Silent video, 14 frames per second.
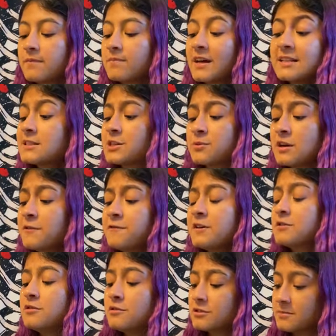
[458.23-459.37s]
That's
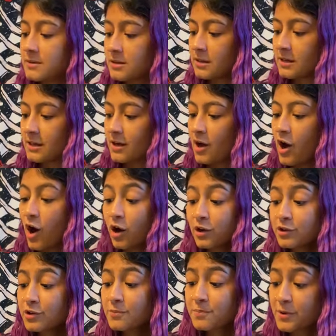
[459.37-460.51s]
terrific news, Millie.
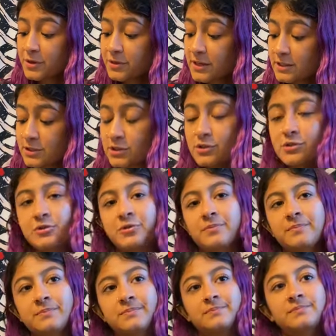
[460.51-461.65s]
On your birthday, too.
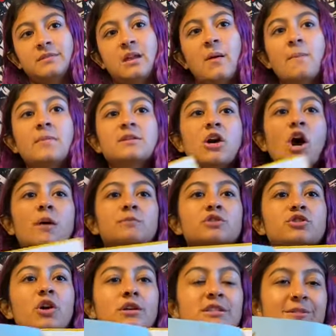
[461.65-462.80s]
Miss
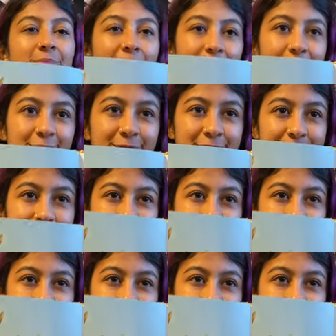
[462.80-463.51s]
Armstrong smiled.